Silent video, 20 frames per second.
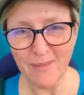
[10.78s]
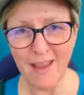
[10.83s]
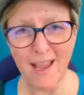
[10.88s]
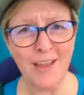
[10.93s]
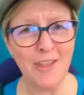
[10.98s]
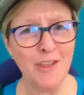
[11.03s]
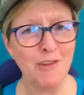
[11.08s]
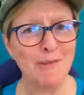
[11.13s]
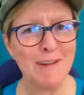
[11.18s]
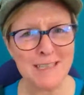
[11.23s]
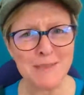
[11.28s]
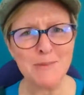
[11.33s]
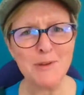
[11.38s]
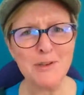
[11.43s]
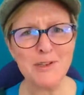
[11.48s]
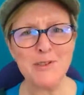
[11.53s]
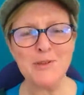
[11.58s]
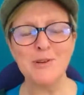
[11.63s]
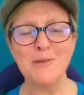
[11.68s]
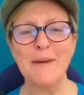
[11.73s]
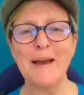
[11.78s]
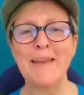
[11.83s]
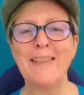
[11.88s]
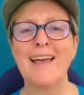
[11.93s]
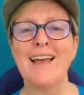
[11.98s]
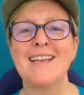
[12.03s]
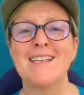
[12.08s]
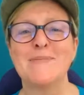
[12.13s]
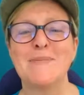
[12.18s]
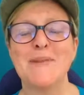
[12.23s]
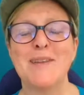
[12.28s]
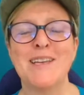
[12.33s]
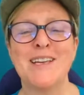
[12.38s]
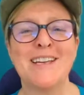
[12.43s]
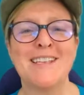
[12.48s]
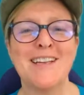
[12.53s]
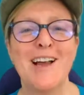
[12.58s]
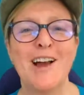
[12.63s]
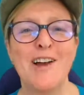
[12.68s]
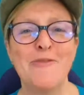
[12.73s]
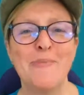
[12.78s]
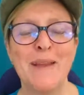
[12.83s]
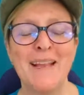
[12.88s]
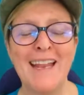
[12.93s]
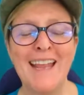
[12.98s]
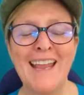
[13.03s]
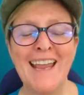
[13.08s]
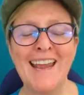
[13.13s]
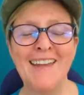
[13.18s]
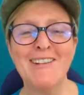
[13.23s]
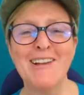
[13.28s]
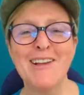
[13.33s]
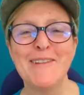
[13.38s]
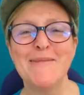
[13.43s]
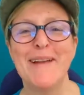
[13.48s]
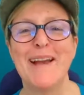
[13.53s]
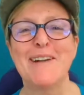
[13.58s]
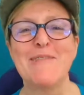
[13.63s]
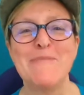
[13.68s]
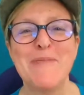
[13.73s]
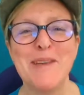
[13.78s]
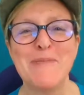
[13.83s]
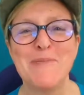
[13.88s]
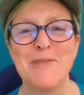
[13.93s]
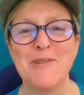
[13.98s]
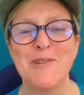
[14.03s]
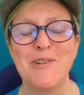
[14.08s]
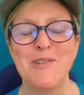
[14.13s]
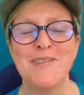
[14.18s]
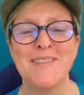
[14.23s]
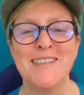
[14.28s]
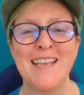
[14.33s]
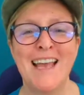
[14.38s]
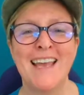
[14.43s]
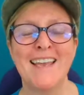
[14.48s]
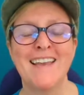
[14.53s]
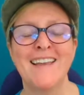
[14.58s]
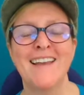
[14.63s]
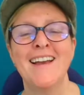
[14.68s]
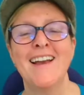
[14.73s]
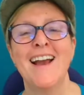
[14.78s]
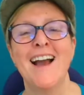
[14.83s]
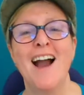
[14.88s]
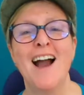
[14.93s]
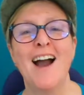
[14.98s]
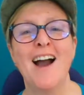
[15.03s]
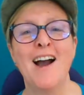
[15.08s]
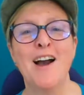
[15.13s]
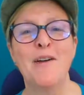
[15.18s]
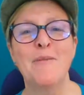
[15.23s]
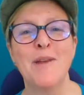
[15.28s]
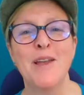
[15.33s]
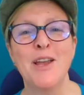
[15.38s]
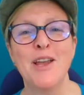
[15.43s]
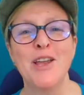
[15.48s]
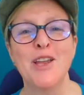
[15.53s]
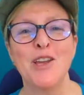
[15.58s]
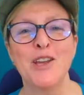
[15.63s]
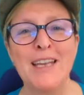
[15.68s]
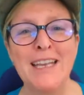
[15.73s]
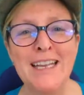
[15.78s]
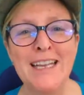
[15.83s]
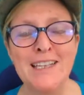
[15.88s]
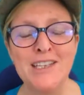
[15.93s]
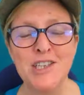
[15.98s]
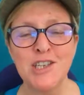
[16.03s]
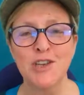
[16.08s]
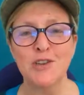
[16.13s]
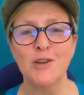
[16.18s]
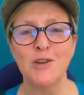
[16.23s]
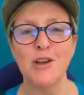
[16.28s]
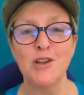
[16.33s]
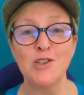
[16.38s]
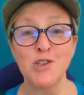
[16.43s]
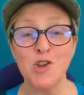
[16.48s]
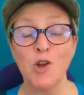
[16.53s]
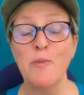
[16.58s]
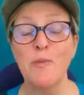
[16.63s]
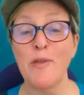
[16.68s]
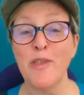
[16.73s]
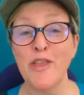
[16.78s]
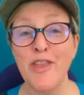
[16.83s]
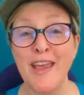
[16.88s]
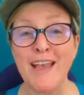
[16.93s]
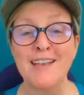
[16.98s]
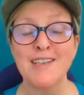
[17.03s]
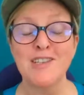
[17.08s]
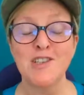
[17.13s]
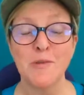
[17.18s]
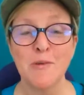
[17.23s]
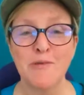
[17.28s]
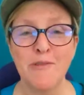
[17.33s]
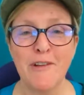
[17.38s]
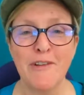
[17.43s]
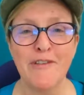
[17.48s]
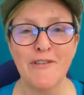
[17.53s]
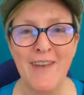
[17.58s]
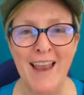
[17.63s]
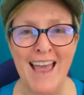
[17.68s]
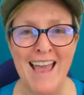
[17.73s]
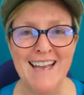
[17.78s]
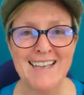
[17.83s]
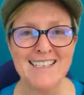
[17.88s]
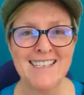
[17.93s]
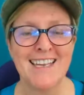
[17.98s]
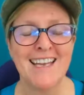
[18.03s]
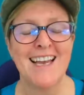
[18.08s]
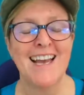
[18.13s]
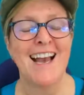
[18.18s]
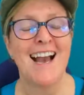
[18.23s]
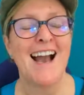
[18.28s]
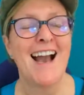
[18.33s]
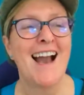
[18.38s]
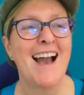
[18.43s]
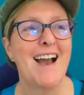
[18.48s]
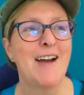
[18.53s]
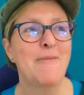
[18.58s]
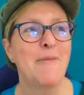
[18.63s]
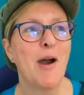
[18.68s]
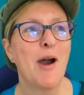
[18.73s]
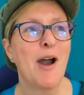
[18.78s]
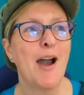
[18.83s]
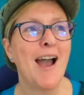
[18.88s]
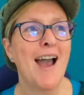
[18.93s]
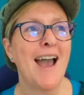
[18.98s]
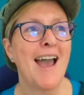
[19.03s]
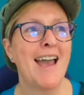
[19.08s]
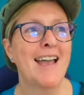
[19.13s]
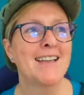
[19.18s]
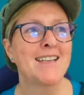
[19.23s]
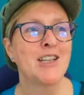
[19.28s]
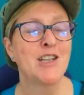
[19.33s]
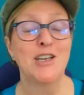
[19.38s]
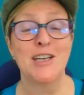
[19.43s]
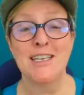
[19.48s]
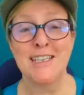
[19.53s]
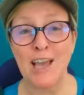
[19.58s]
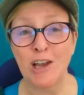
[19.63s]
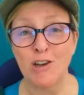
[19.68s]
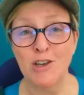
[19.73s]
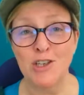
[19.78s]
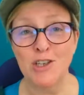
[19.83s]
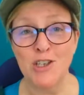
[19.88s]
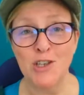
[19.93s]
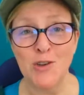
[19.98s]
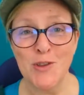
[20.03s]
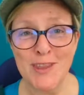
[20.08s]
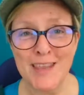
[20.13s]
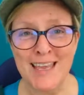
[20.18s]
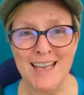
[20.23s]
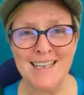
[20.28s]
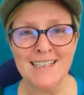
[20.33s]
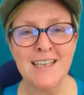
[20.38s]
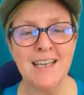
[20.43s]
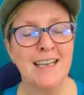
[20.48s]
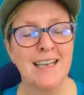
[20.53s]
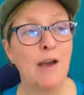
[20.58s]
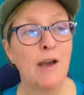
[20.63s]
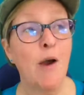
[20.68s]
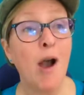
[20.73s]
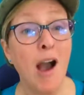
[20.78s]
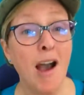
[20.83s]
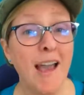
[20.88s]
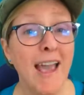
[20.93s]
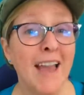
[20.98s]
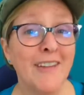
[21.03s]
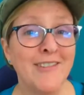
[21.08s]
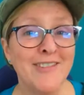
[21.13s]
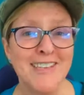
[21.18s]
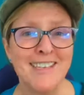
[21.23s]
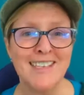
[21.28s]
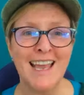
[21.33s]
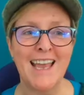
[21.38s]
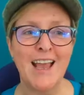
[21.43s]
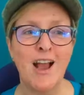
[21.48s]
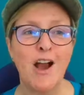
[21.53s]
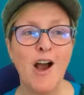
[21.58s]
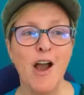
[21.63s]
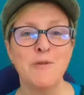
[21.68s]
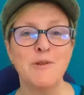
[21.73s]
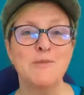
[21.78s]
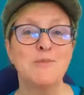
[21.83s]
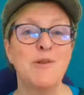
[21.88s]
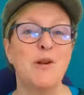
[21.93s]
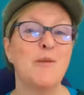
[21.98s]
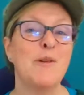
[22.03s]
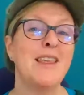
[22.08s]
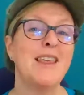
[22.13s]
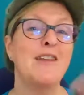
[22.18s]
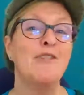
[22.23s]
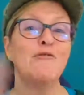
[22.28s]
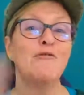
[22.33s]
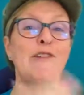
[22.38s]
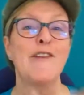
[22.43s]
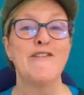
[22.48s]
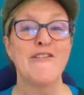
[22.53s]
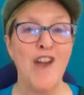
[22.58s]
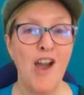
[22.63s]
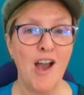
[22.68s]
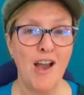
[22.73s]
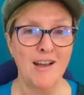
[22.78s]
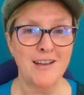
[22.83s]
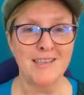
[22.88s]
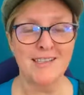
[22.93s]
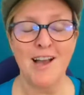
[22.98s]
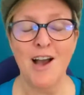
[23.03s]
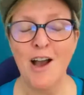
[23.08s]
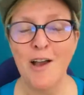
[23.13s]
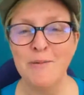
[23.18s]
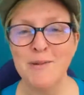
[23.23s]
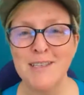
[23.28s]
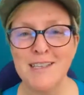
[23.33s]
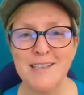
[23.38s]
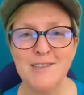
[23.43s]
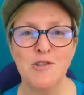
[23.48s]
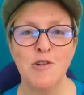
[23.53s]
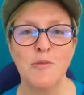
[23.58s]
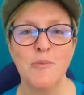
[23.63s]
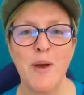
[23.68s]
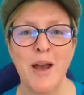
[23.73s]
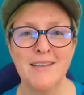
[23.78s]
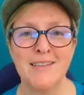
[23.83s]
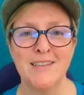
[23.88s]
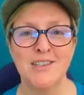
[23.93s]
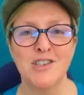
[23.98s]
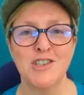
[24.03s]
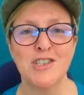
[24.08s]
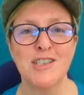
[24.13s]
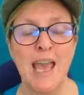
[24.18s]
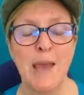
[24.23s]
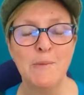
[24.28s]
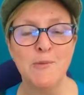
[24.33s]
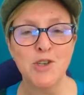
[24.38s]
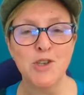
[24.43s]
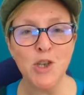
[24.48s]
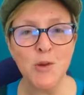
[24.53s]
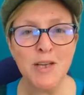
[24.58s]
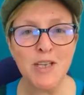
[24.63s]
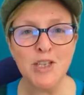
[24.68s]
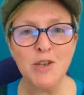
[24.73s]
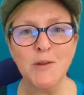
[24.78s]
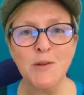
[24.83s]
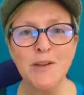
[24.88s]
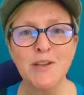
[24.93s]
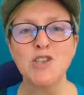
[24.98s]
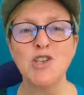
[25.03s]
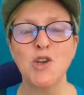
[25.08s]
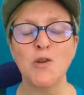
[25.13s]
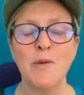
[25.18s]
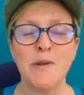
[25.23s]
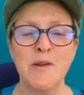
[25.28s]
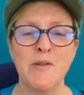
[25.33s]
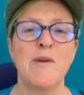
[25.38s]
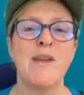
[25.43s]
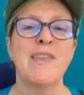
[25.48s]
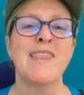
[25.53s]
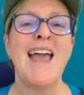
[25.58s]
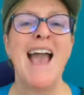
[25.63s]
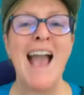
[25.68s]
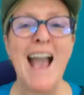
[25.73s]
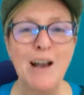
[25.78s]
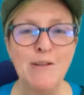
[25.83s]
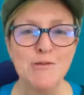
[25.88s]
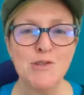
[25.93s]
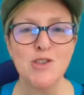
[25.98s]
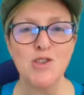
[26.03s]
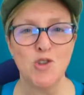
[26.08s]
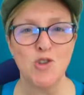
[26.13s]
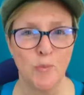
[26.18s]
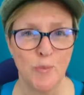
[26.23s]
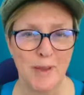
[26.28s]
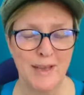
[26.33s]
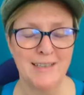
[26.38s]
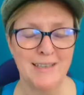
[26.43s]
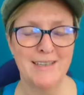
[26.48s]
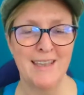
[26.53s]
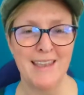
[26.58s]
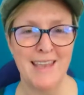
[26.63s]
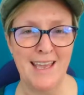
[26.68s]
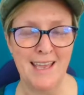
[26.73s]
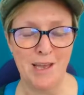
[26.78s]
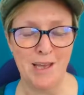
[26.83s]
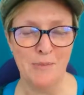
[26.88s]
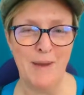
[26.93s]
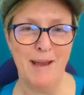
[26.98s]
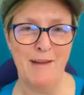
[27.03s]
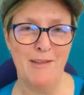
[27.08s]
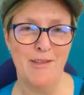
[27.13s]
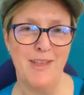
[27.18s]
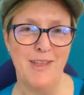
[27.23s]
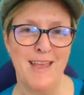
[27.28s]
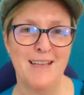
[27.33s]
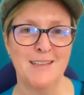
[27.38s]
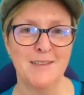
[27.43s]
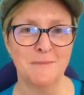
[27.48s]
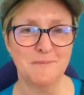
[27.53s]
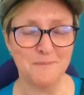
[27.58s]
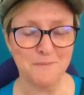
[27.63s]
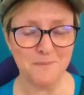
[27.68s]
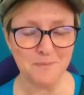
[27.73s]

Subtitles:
And the reason I talk about that is because I've been hearing about people who say you need to stop and think and stop and reflect, and you need to go on and do things. Now, I have to say I was probably the reverse. I was the sort of person just kept doing without stopping to think about things.